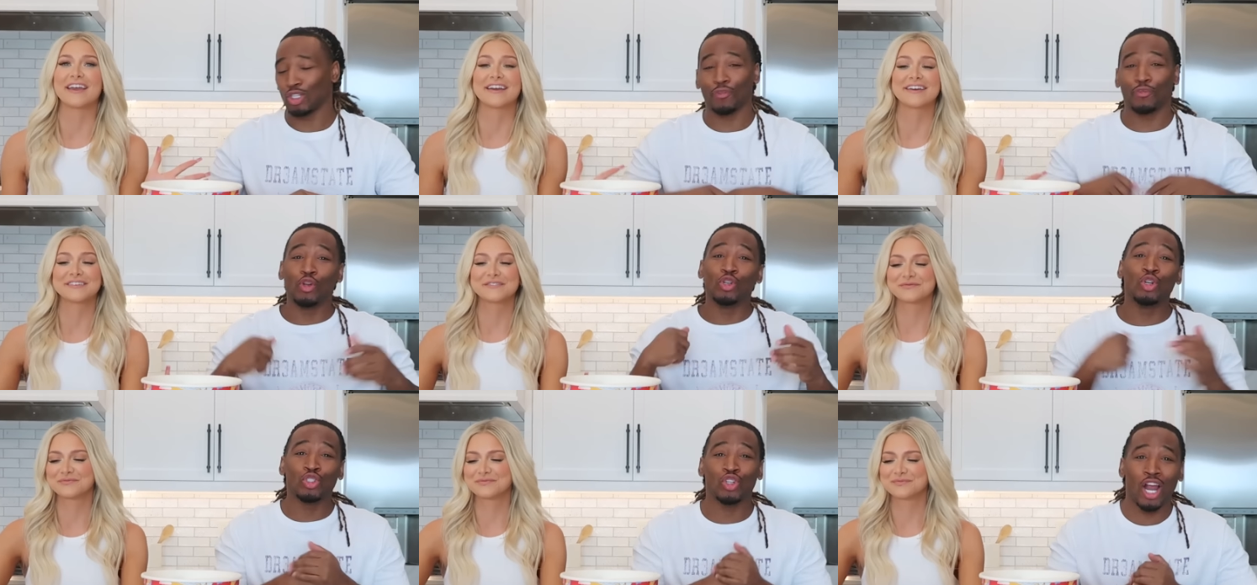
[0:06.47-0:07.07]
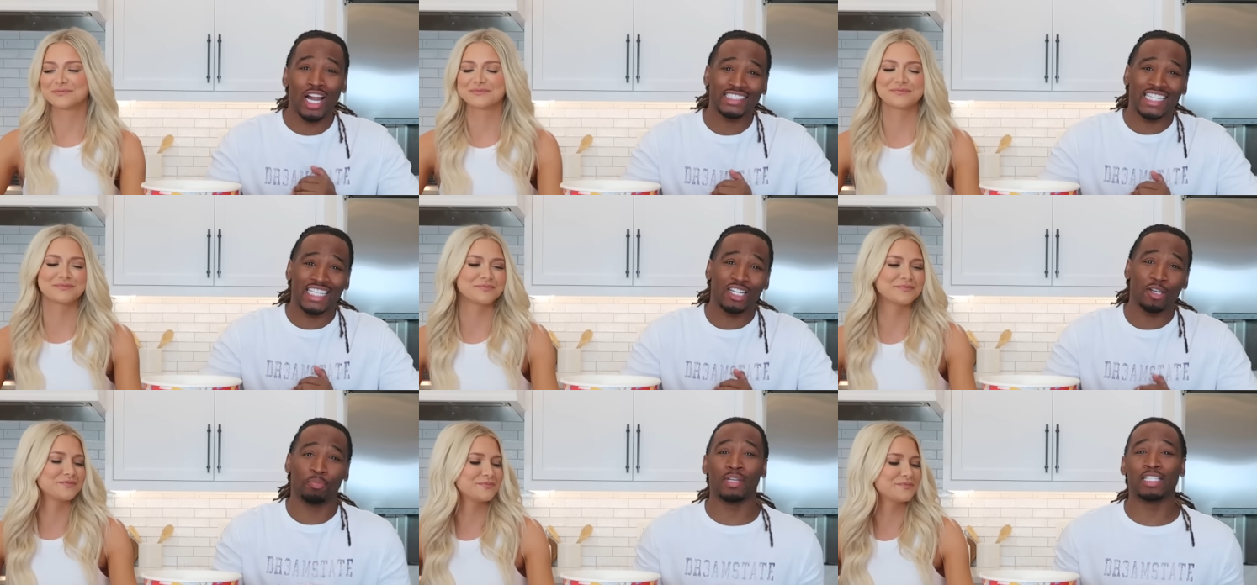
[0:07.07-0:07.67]
Speaker 1: So if you're new to our
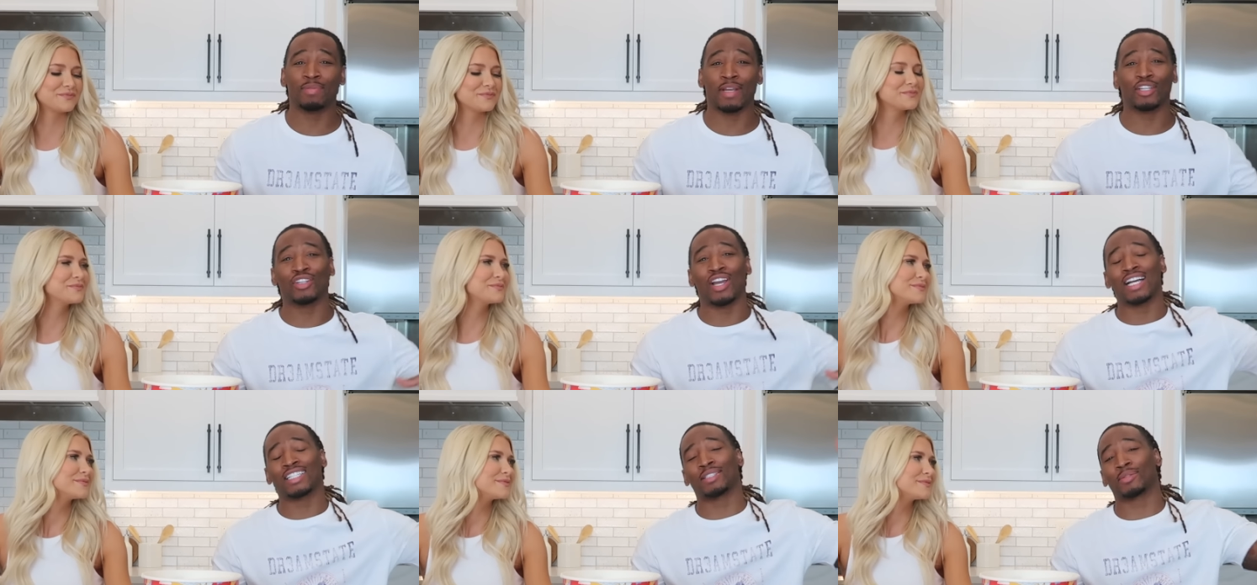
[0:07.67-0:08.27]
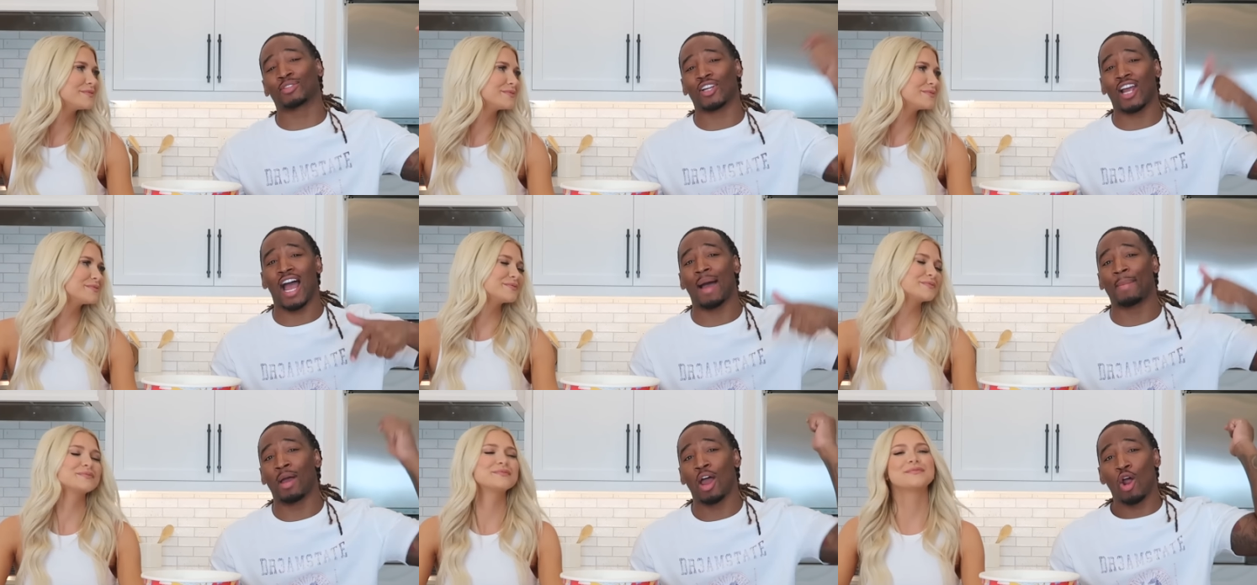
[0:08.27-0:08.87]
channel, please make sure you guys
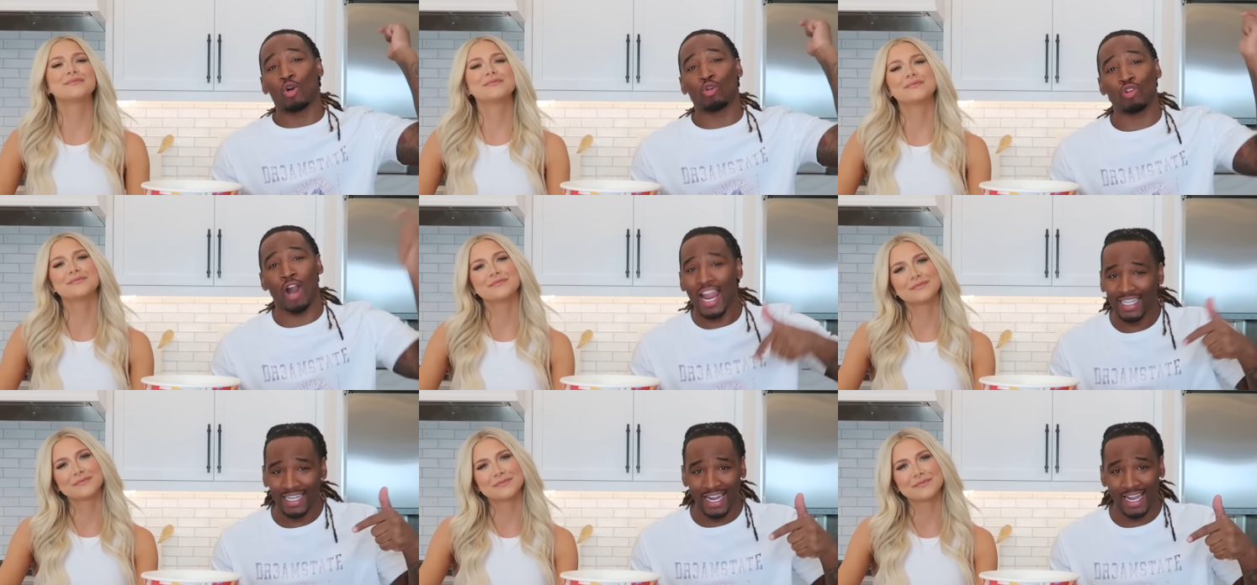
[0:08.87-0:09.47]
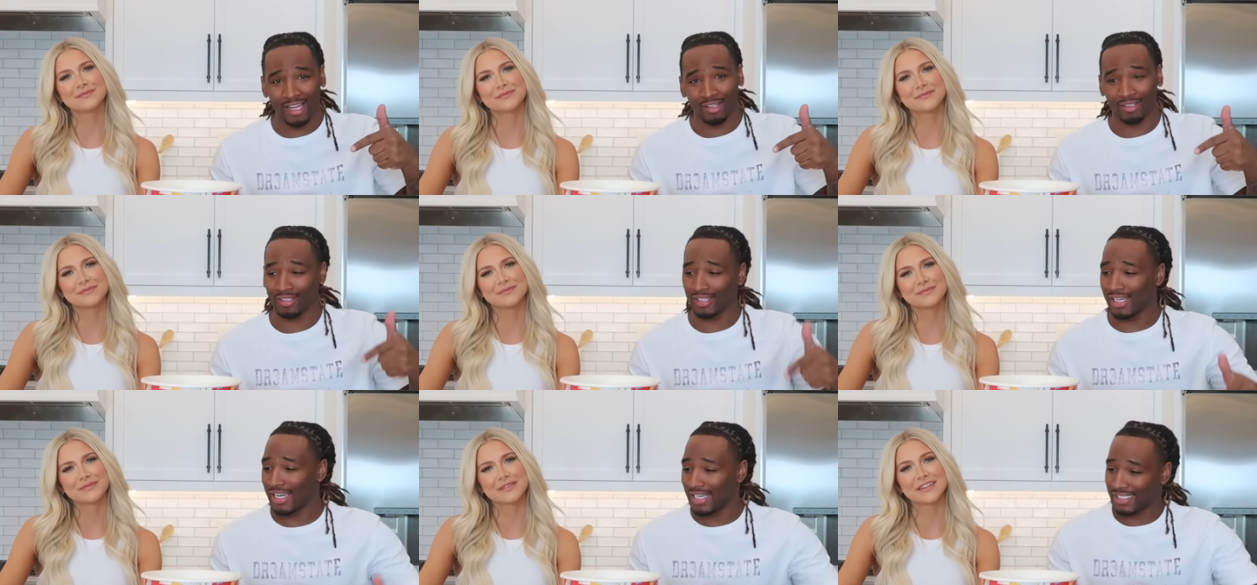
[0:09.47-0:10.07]
subscribe right now.
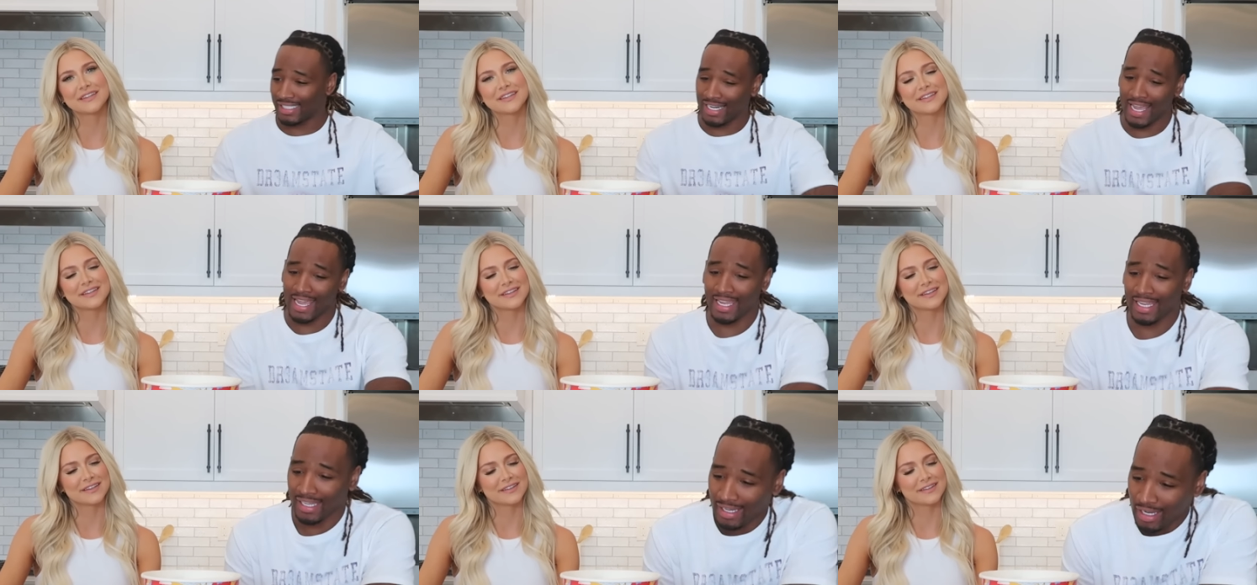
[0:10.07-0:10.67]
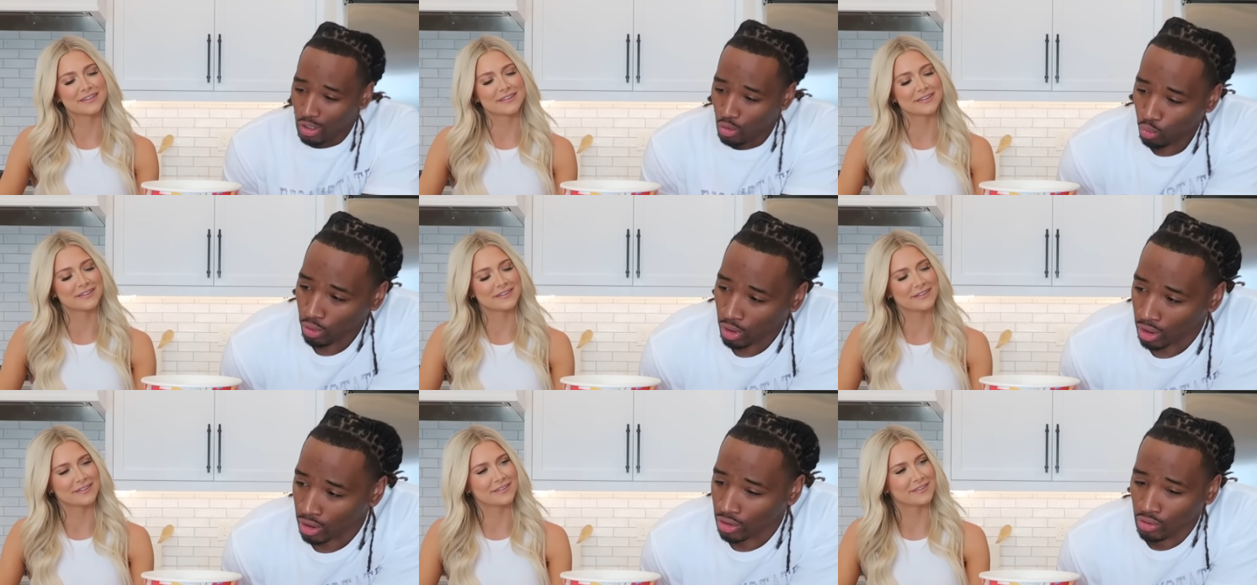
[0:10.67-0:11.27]
Today, we're
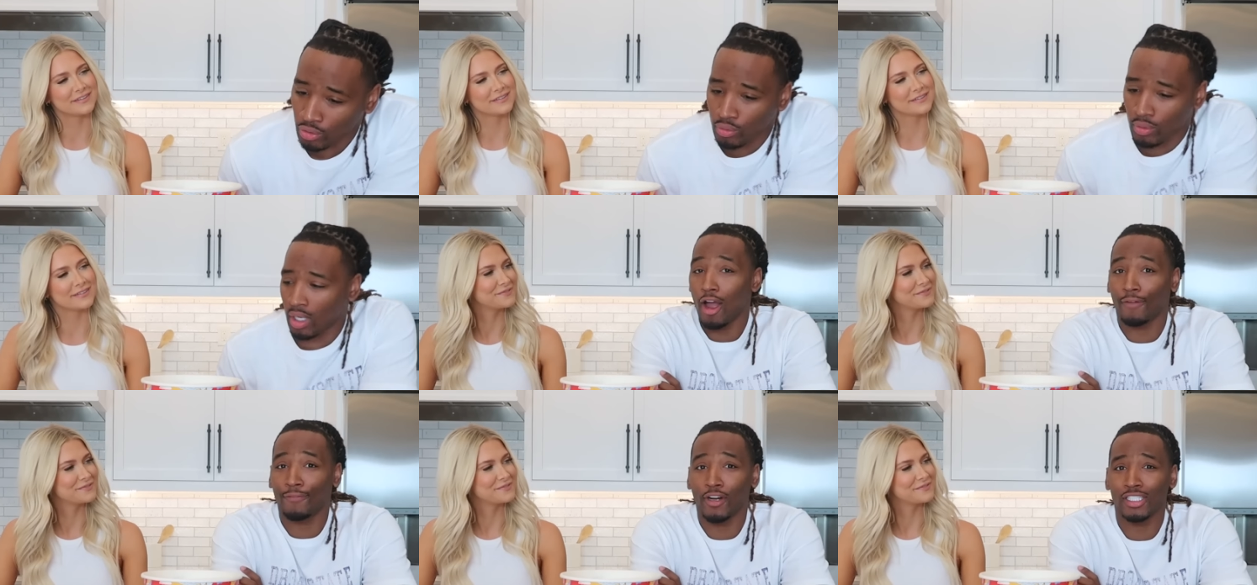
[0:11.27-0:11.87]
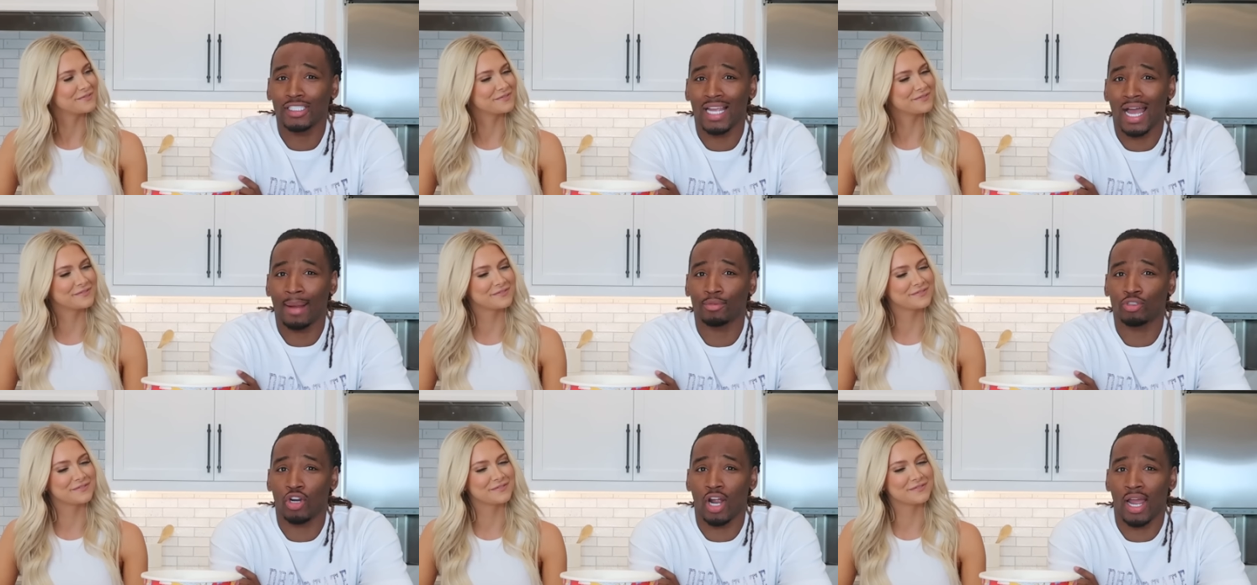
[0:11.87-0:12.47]
gonna do our first time
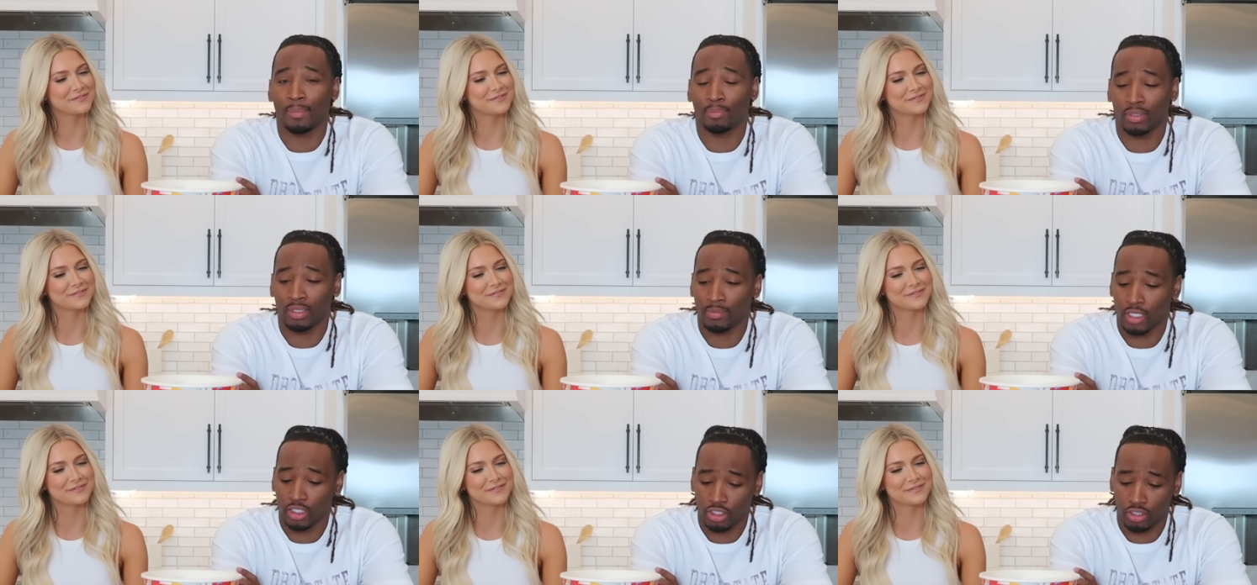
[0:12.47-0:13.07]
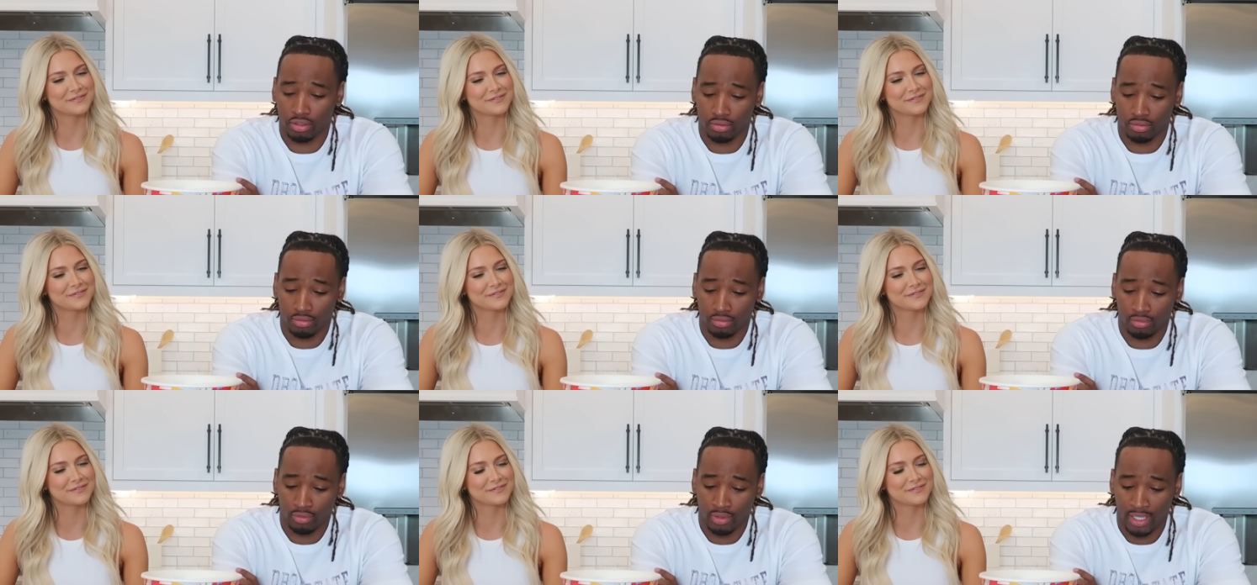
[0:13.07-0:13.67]
trying pretty much,
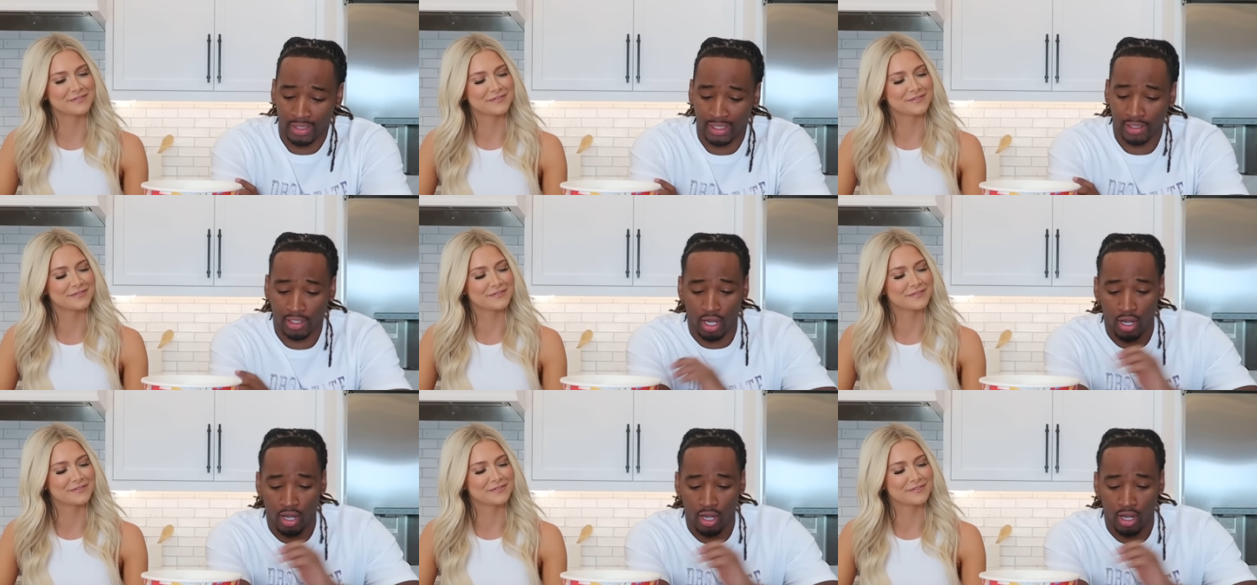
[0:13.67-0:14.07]
I think it's